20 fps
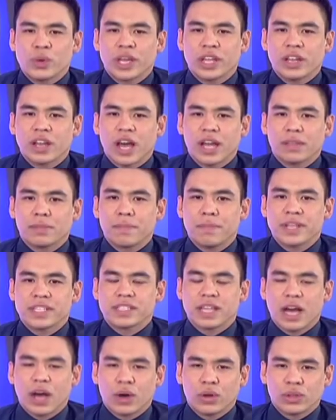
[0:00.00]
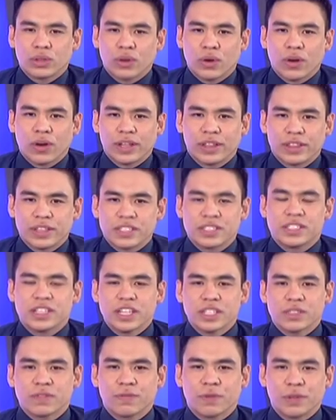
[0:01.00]
cannot miss out on the
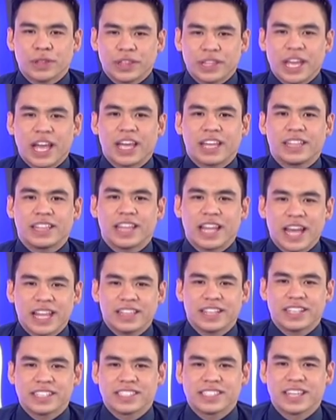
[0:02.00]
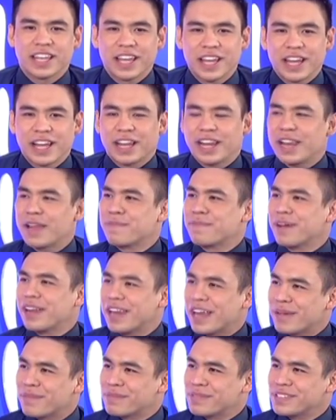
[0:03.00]
6'9" Ladis
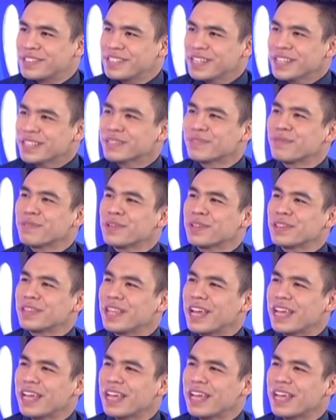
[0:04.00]
Lepalam. 6'9",